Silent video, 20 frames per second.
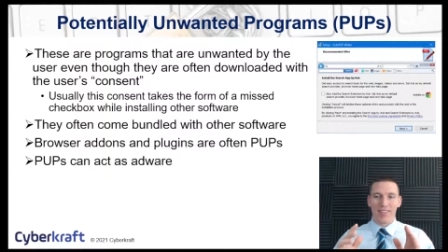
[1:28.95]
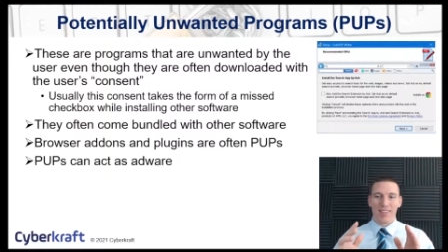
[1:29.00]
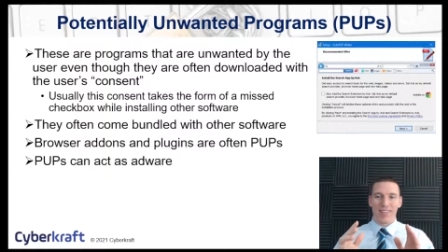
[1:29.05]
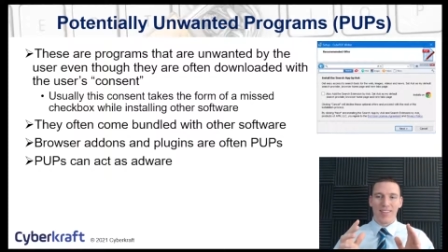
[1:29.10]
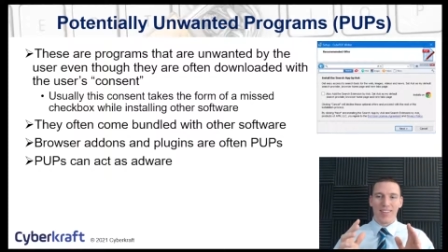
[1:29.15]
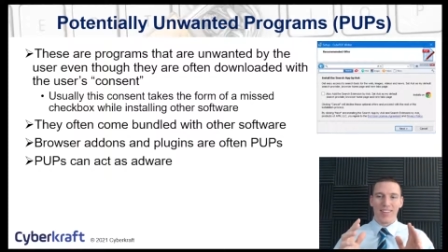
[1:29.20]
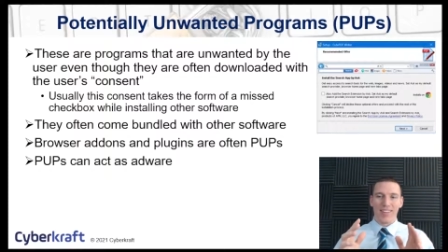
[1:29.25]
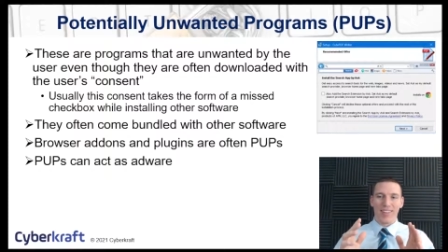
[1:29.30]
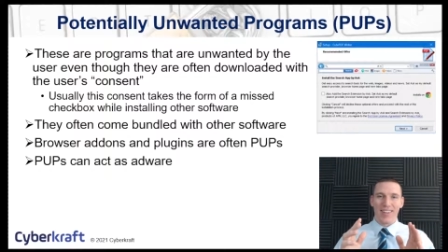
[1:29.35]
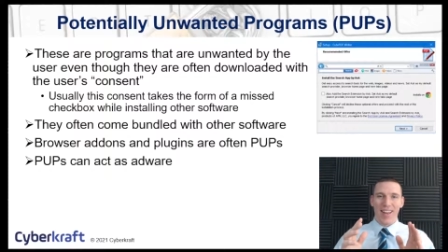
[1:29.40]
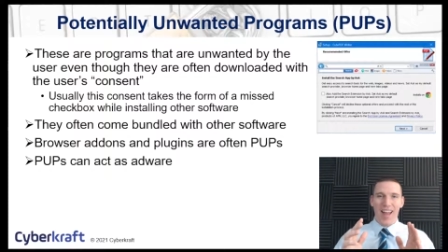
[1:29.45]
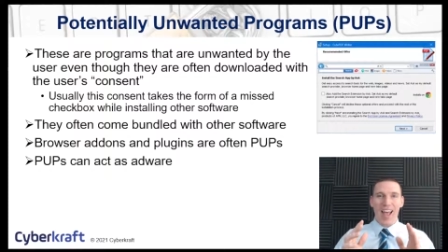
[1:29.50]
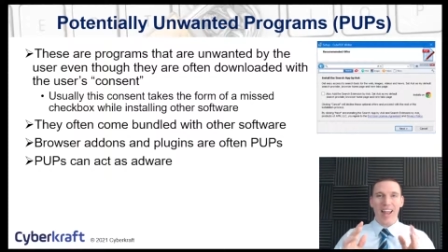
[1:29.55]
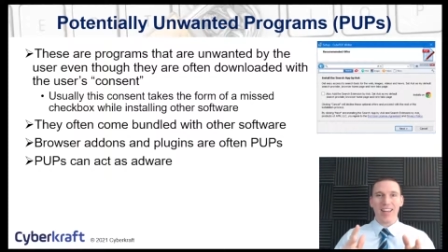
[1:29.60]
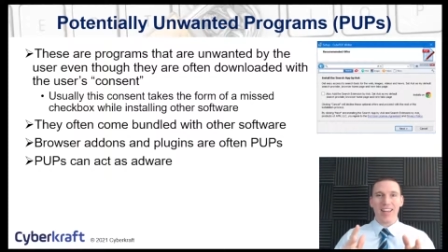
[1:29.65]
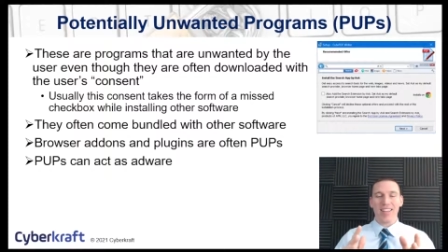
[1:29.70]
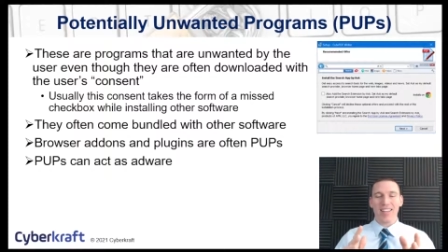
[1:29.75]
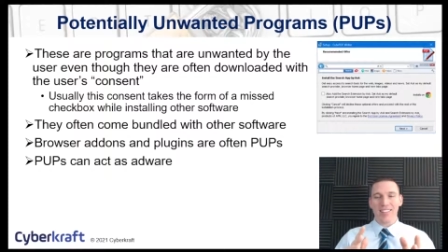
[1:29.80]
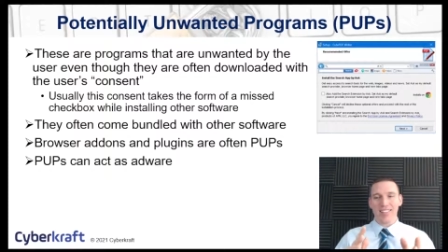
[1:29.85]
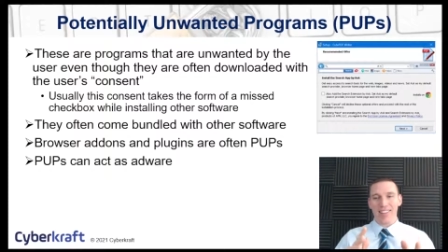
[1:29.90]
the
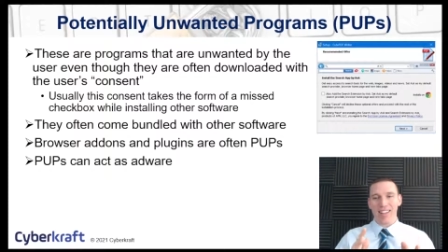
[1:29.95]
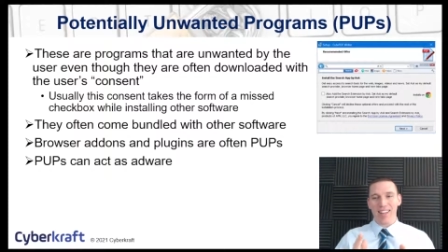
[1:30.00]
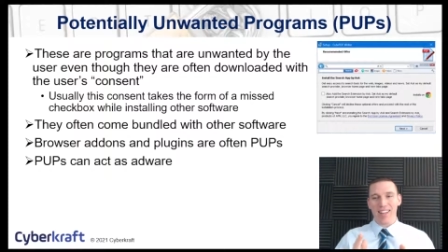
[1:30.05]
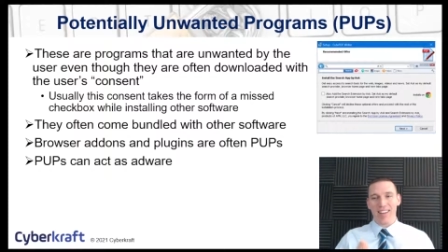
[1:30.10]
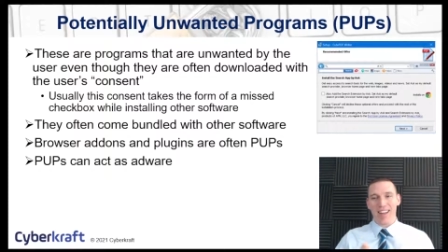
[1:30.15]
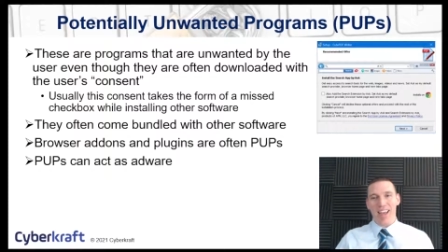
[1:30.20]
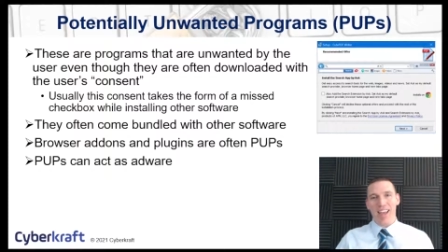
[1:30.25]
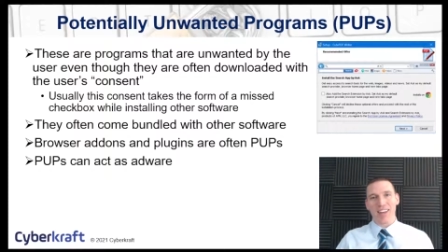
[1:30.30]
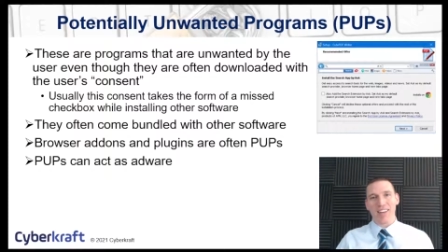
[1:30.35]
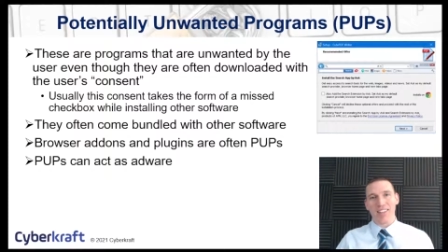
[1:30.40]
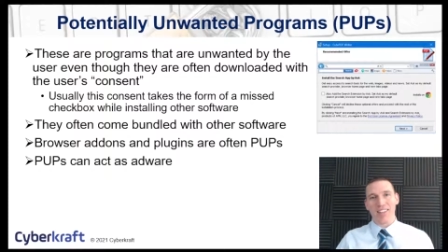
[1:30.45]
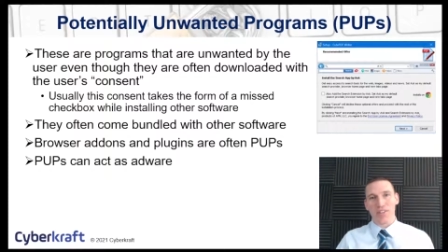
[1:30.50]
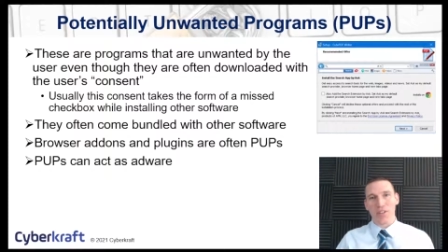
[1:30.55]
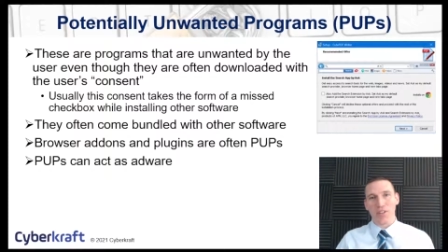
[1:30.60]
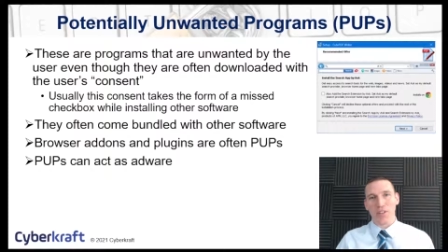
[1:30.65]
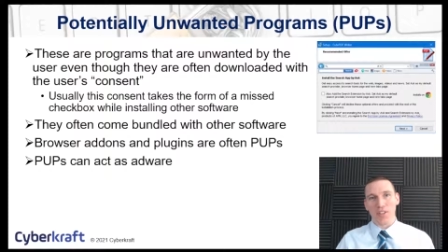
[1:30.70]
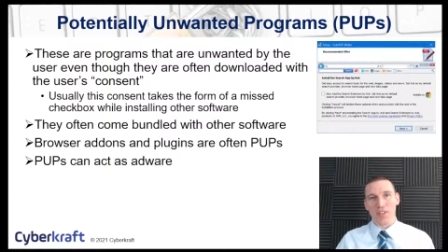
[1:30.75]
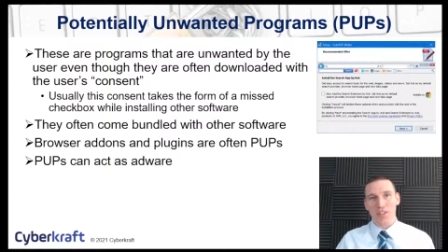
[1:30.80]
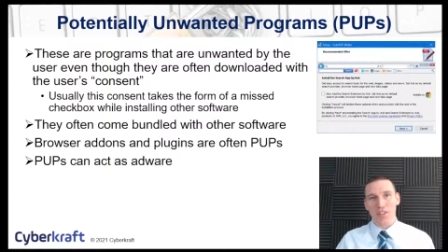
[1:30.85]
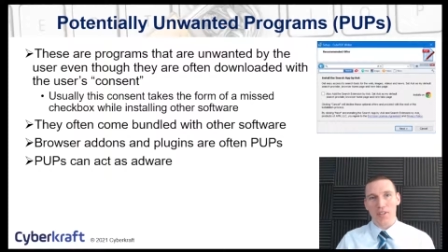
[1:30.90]
90s, late 90s,
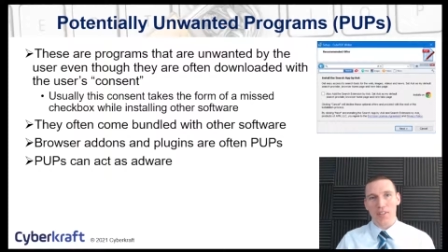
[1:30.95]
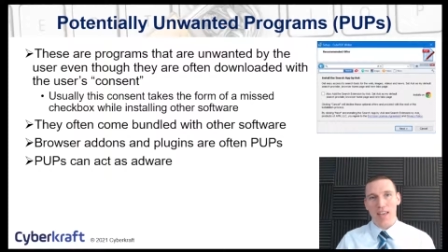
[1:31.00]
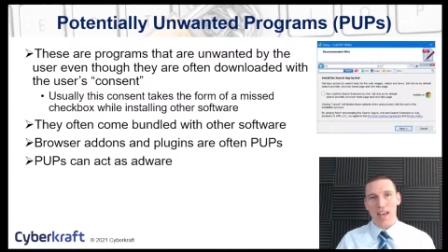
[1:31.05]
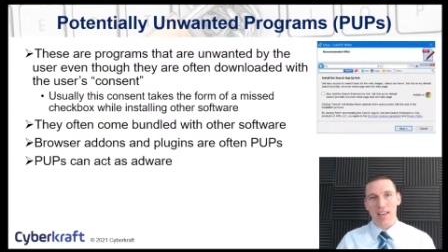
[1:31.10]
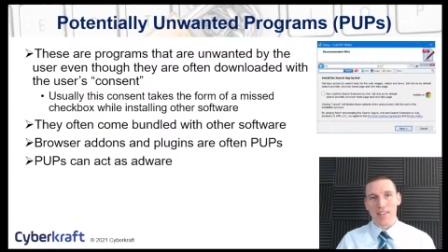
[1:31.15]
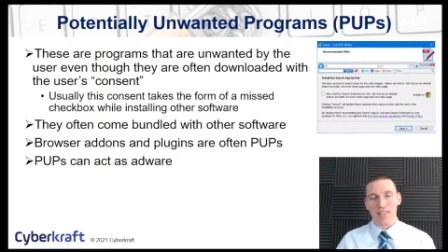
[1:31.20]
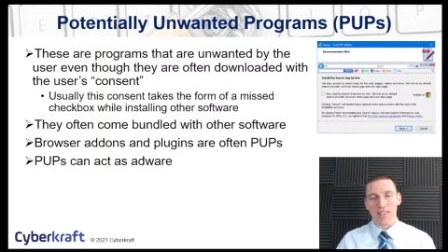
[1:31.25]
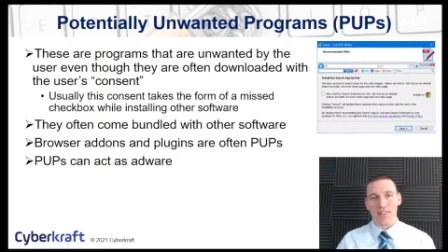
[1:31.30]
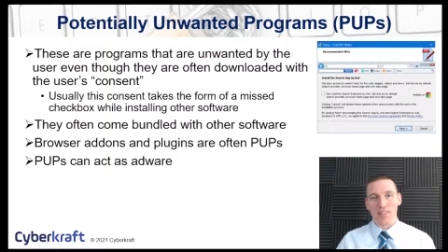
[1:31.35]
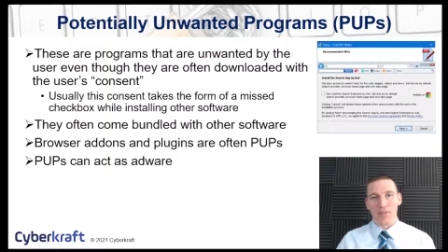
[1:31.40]
early 2000s,